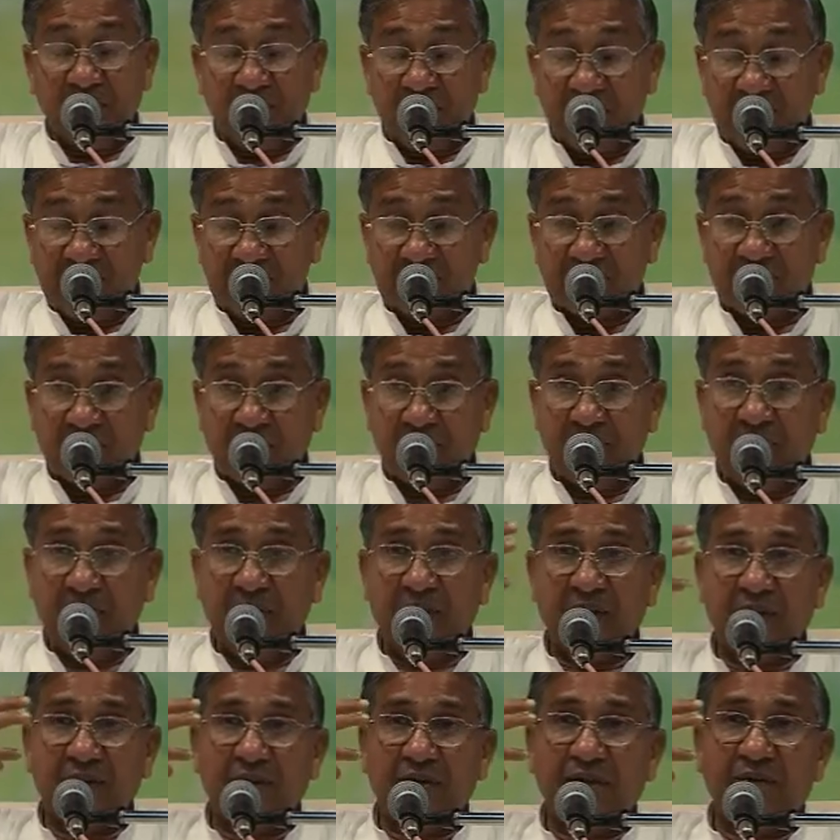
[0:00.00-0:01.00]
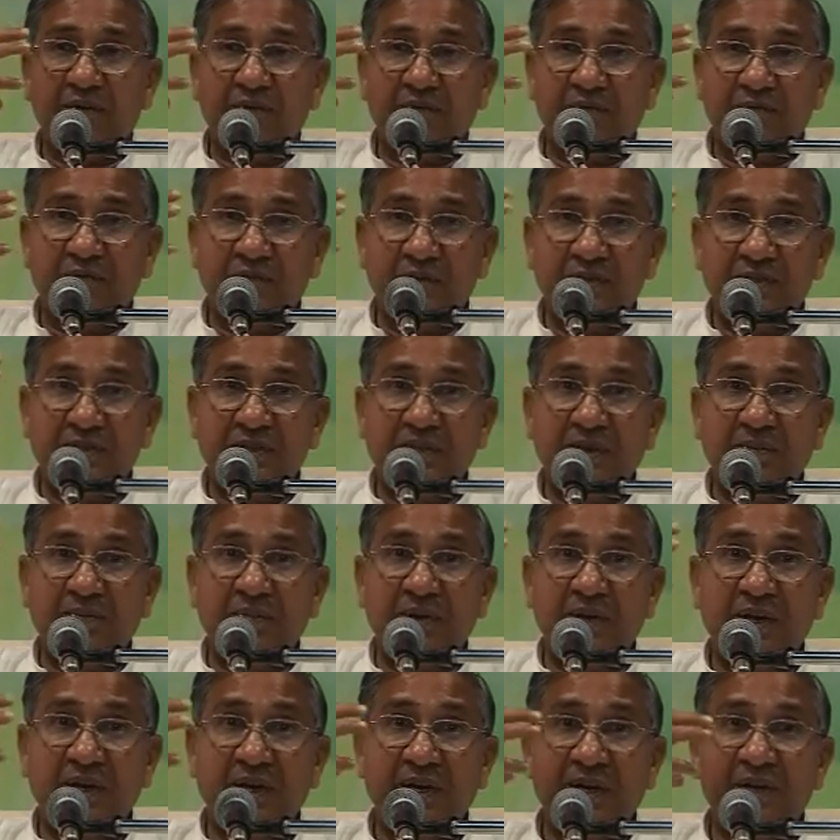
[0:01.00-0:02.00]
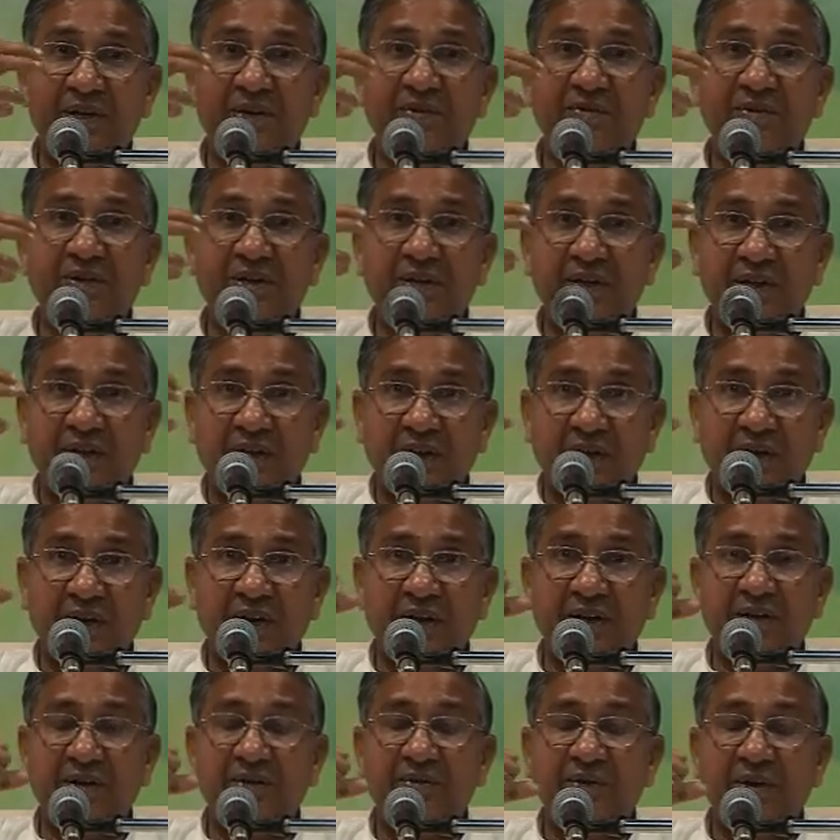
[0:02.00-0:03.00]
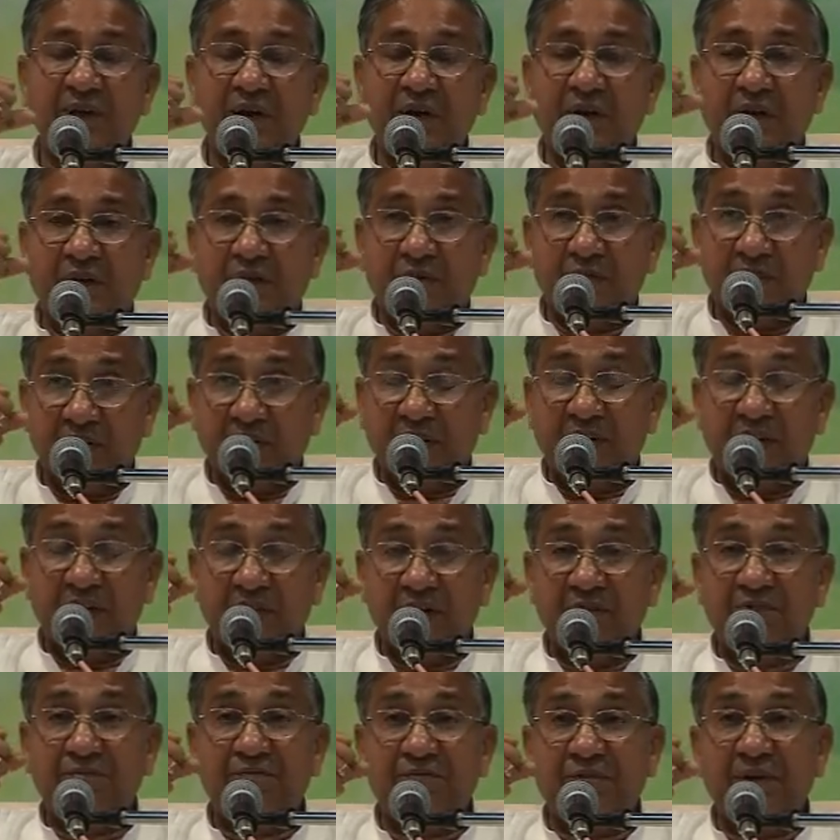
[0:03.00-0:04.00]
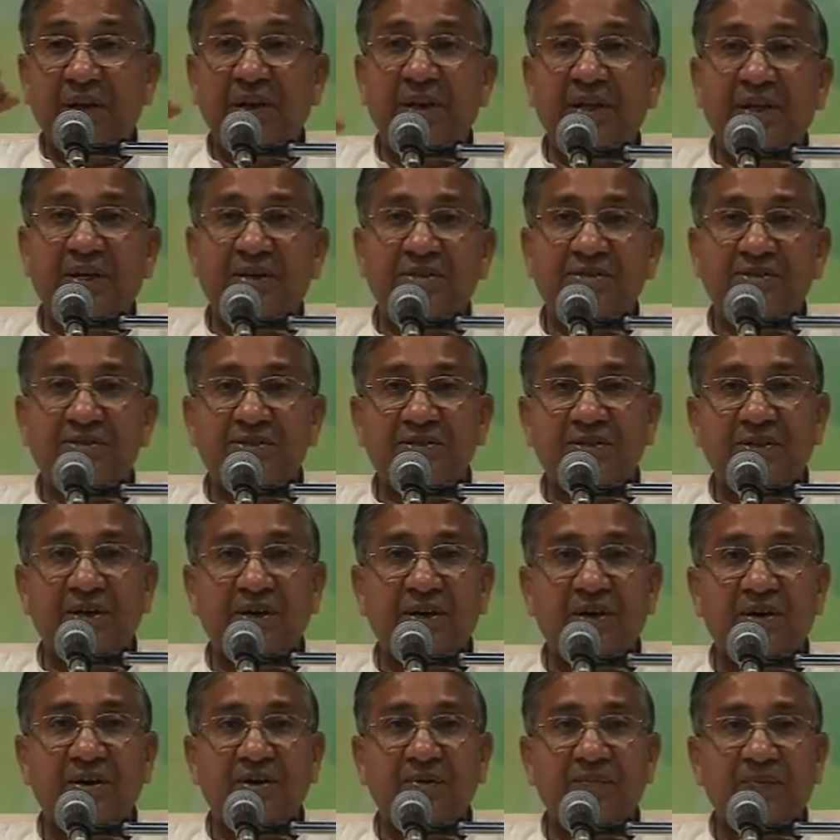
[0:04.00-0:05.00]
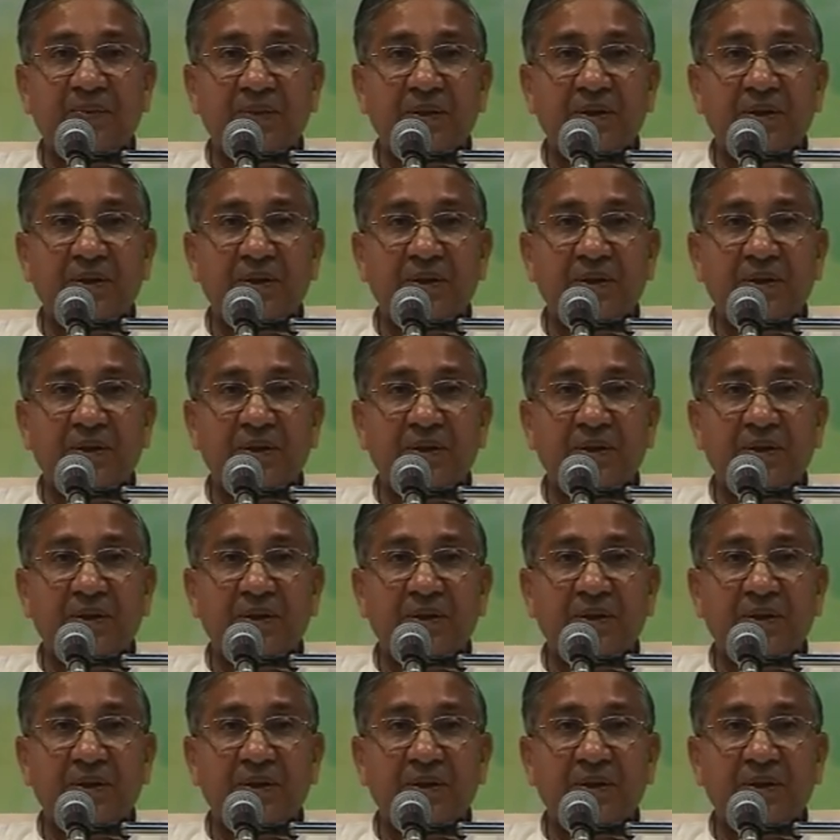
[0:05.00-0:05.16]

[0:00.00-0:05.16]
he is coming with some negativity, negat, negative feelings, eh?